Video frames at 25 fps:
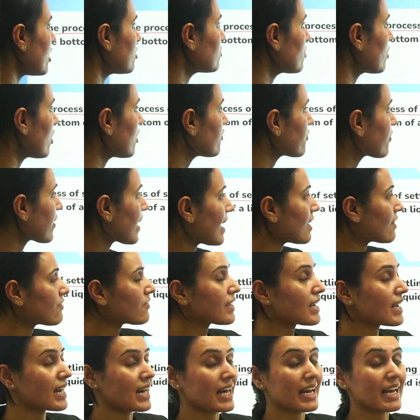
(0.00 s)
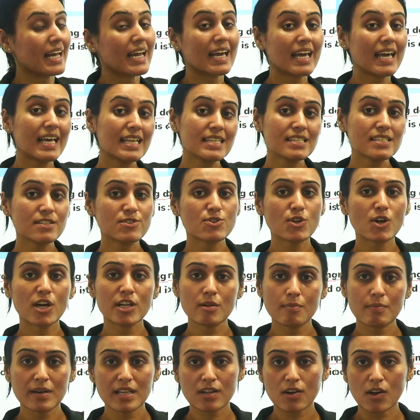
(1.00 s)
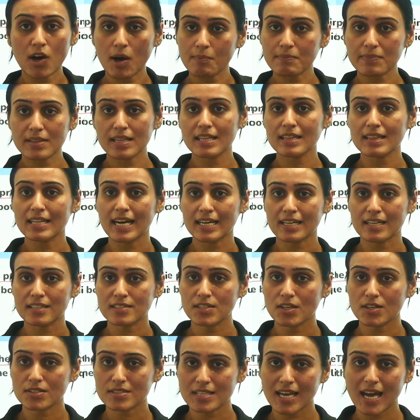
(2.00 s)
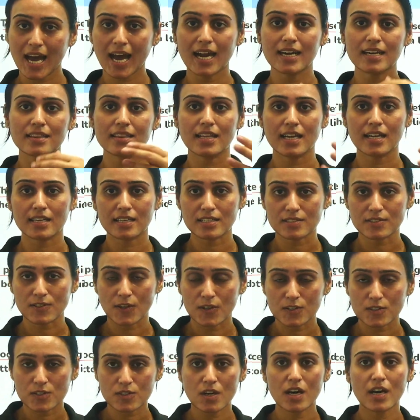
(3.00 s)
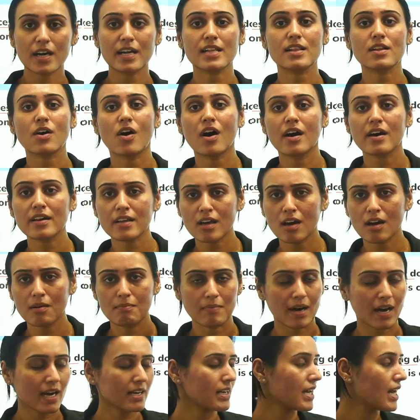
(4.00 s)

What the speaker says: of heavier, insoluble component, that is your sand, that is your soil or your mud,